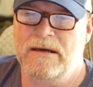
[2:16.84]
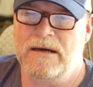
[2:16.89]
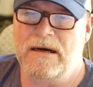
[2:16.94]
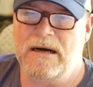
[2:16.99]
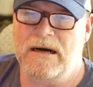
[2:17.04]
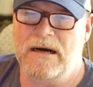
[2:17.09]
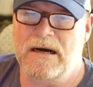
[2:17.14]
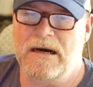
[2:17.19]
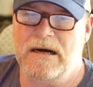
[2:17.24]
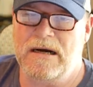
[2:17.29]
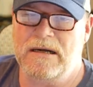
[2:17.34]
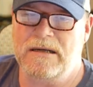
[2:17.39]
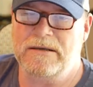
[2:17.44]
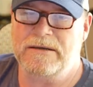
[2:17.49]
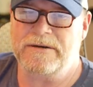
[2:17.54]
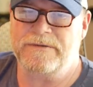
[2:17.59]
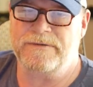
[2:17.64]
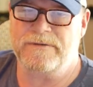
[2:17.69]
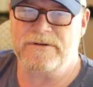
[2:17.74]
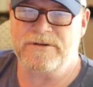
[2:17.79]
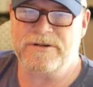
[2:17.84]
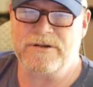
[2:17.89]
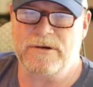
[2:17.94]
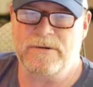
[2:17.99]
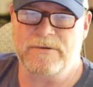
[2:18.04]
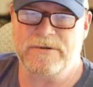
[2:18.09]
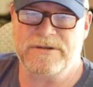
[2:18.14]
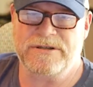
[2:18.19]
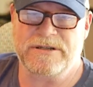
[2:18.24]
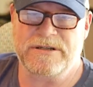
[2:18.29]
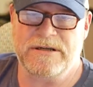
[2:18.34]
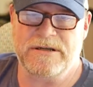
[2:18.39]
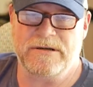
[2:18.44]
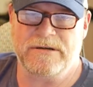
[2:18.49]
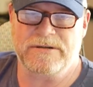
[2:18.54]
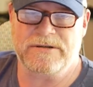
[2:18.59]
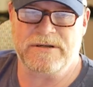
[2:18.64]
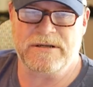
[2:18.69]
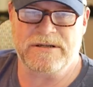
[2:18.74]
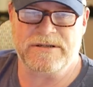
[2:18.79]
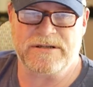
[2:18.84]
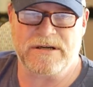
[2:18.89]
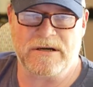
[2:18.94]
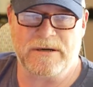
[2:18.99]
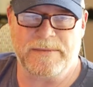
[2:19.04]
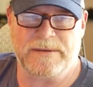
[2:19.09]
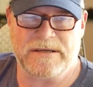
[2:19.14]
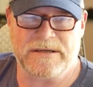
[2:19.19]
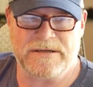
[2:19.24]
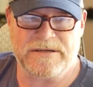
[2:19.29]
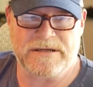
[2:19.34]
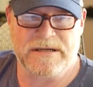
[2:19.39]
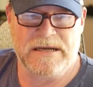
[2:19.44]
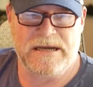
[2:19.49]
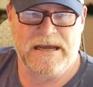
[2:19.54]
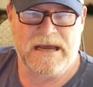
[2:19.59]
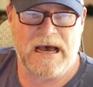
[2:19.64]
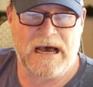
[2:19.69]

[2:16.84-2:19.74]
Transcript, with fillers: uh, looking for a soul to steal. So let's talk about this.